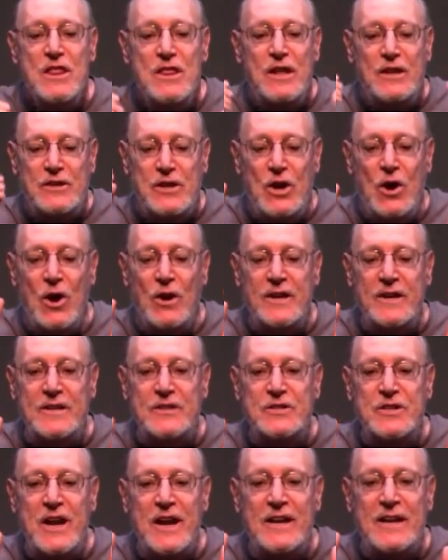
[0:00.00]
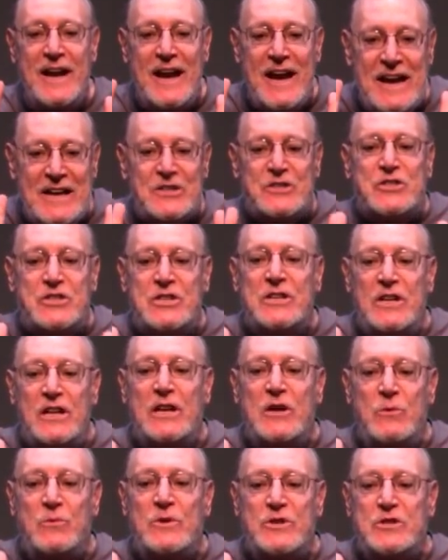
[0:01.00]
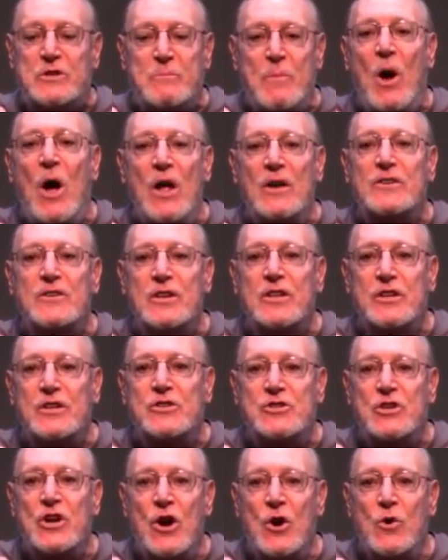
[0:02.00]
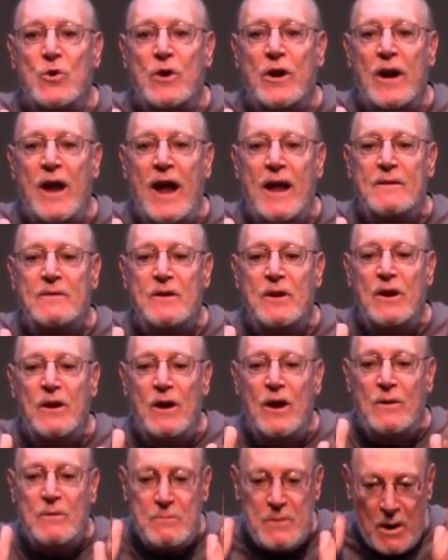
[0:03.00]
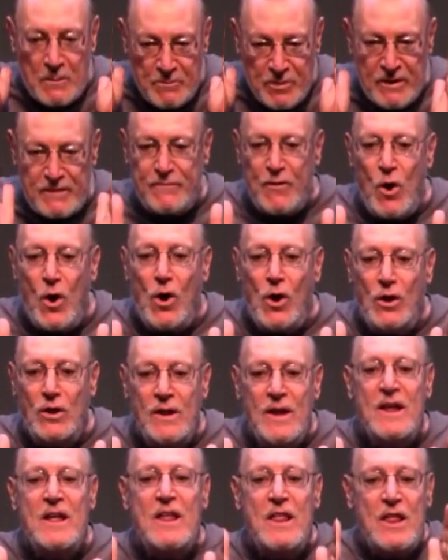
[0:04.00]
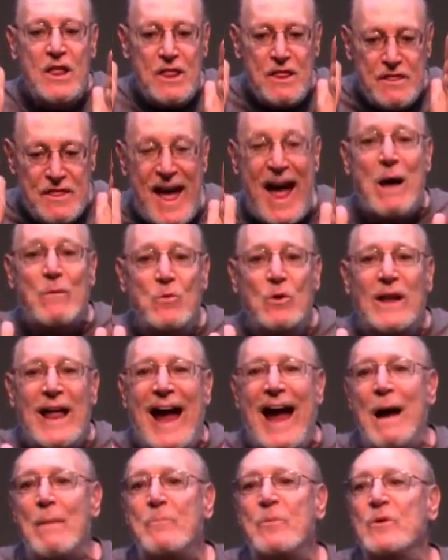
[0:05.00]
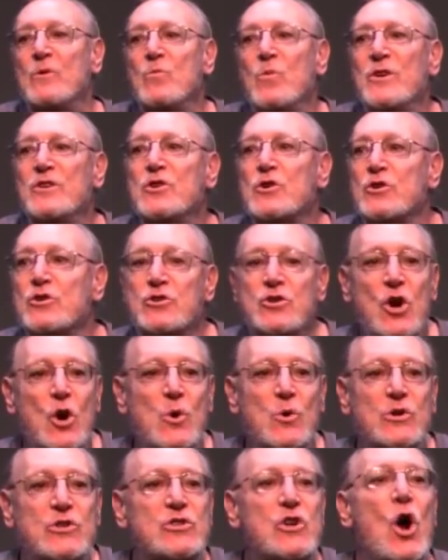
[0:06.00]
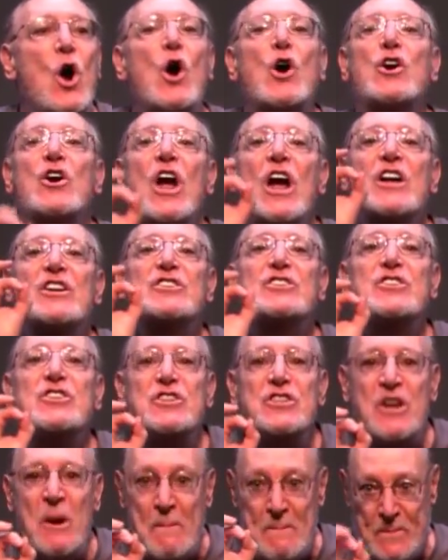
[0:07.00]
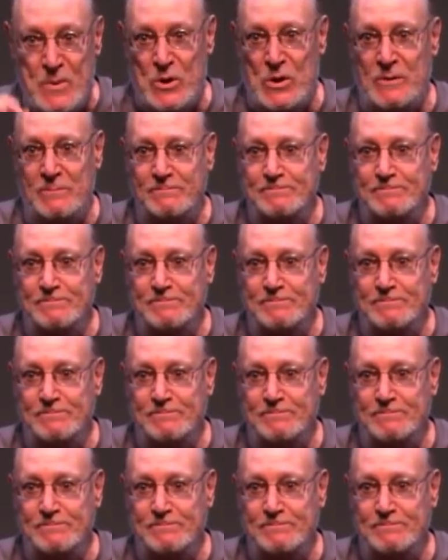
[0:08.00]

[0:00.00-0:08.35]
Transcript: that the audience can instantly respond to the joke, and above all, that will happen when your jokes are simple.